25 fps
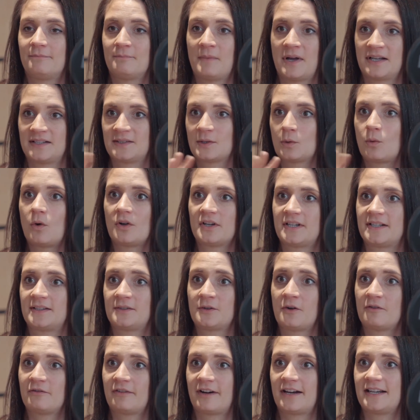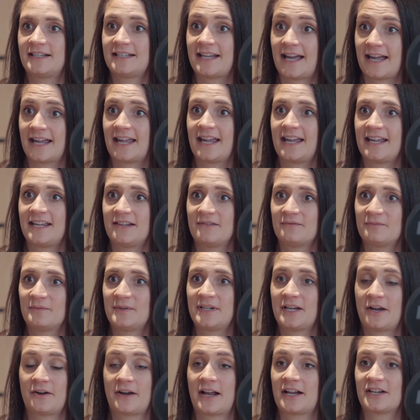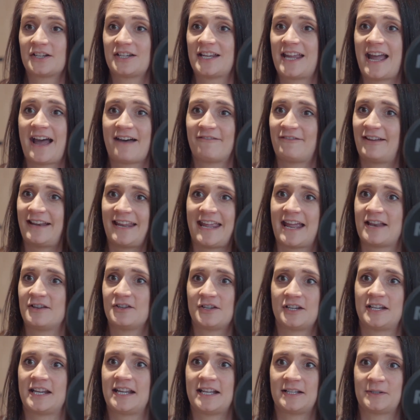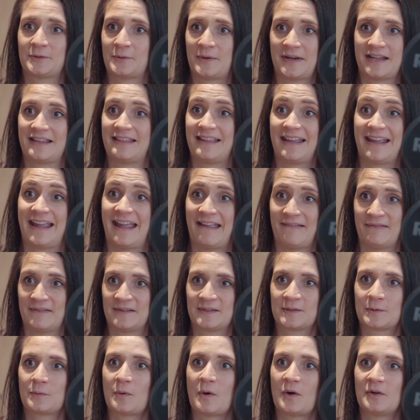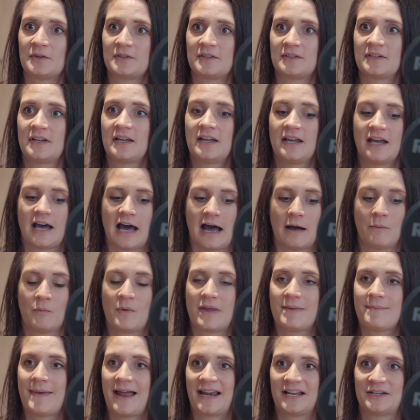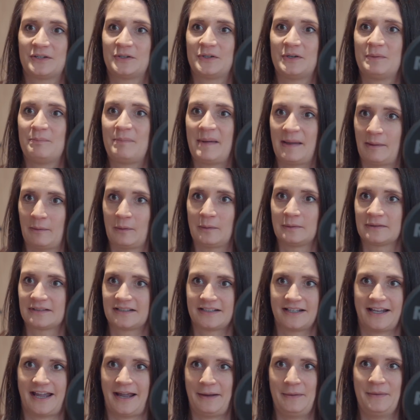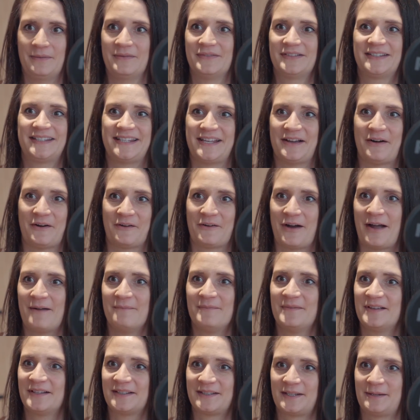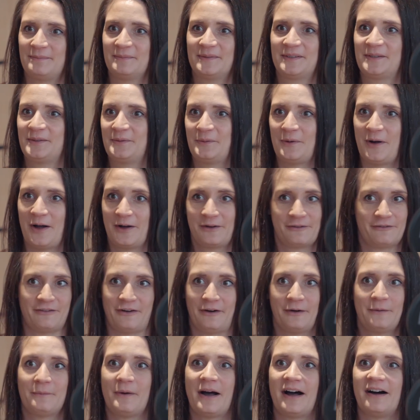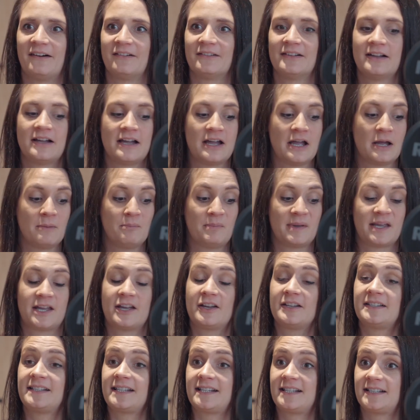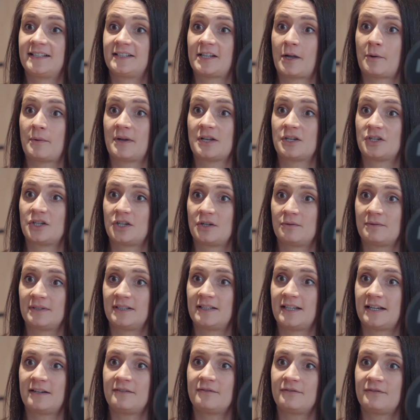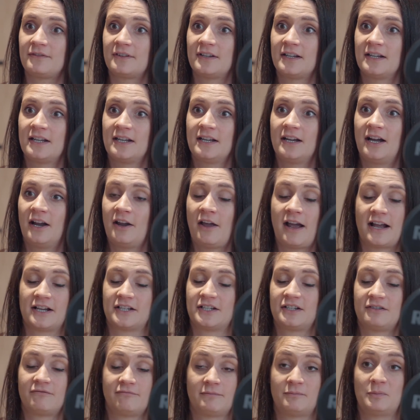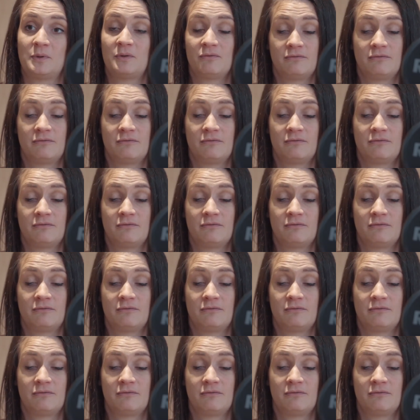squad is not very techy. We don't actually have any engineers or anything in the squad. And we managed to build a CRM that seems to work very well because it's so intuitive. And I actually would